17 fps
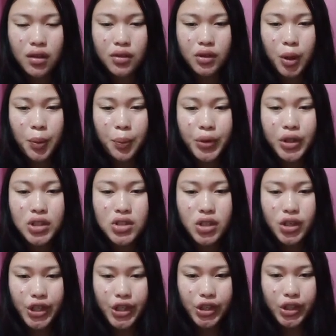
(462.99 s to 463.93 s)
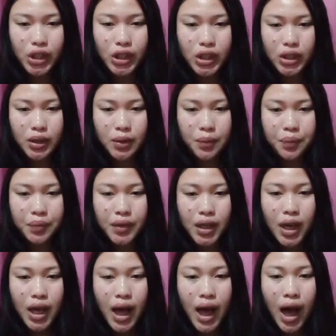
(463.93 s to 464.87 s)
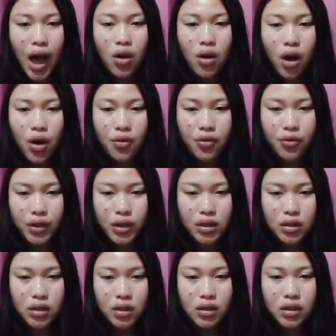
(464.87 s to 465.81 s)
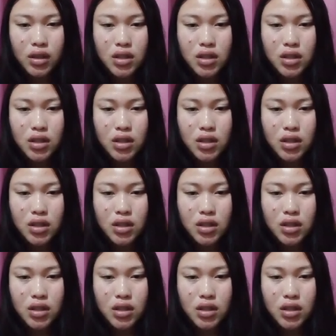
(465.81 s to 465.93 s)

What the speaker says: number 13, how often